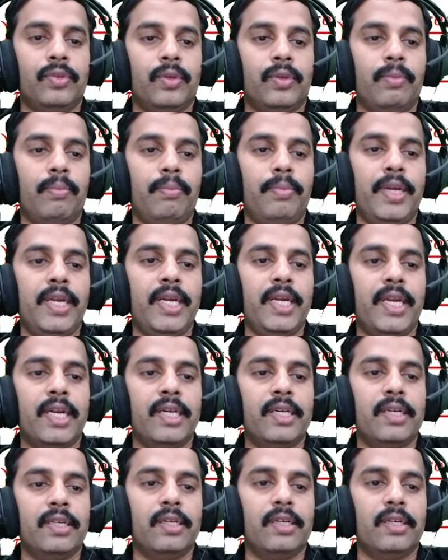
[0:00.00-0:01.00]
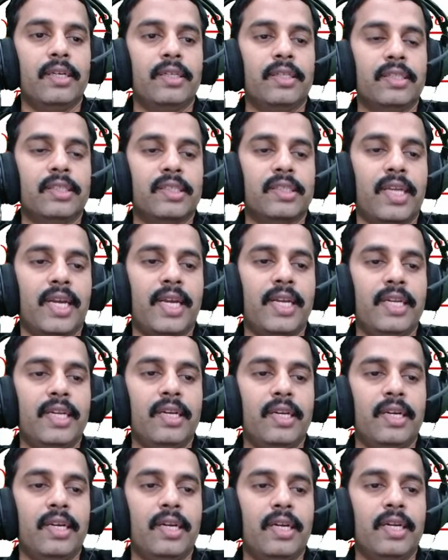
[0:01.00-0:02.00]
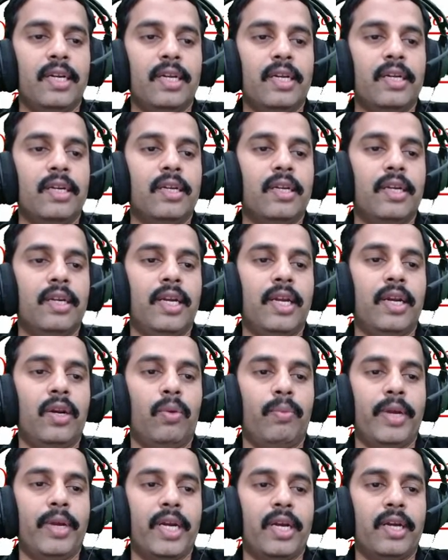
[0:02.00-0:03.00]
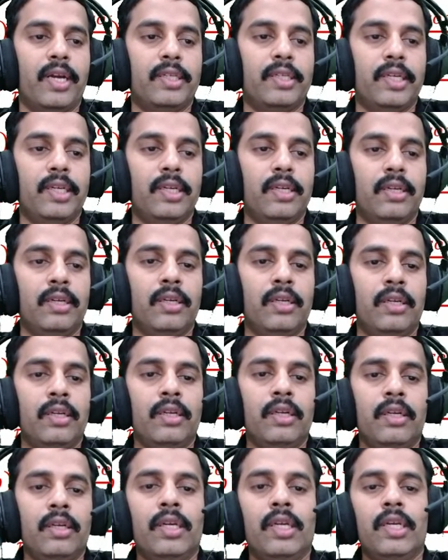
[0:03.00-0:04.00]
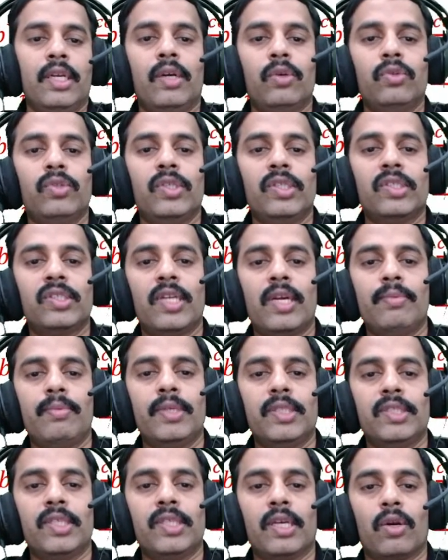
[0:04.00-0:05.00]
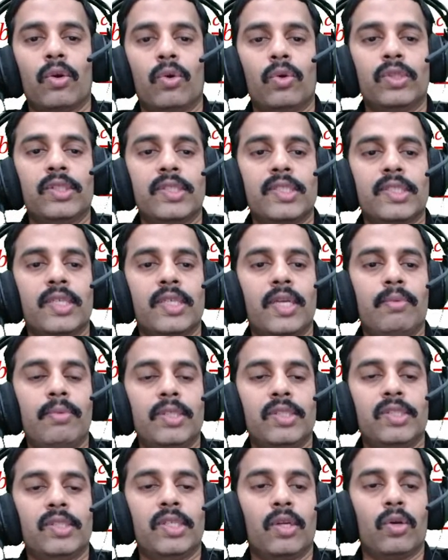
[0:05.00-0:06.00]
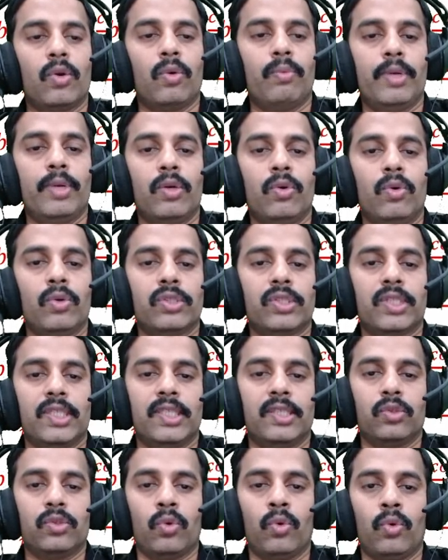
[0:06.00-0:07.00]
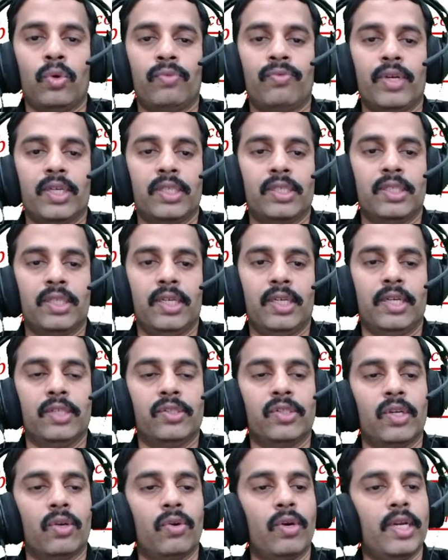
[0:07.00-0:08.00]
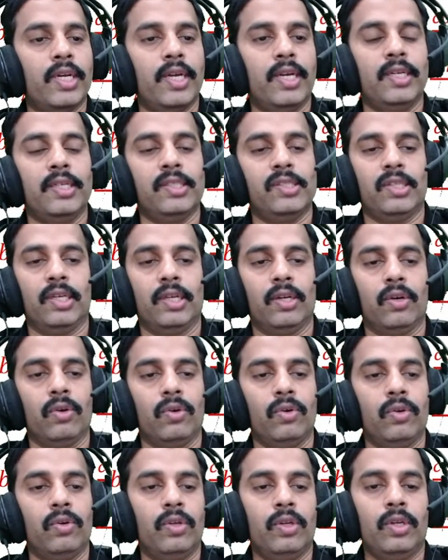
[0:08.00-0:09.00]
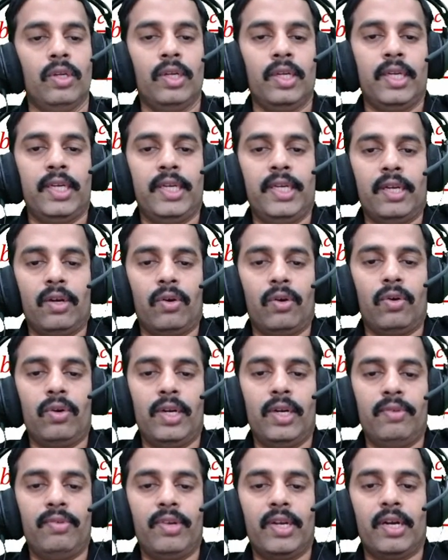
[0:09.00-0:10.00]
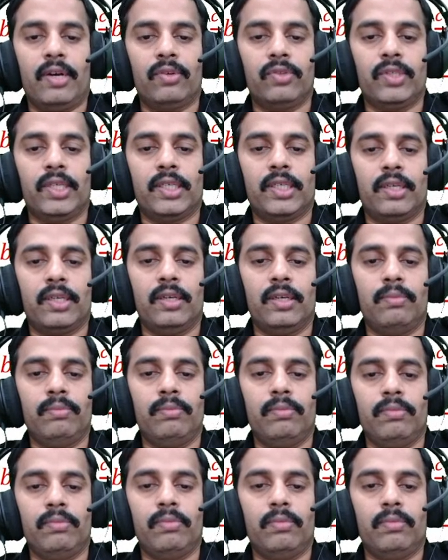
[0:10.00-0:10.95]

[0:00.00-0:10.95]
bn sin n omega t. Now this term is 0, this term is 0 because it is odd function a0 and n is 0. Here only we have the term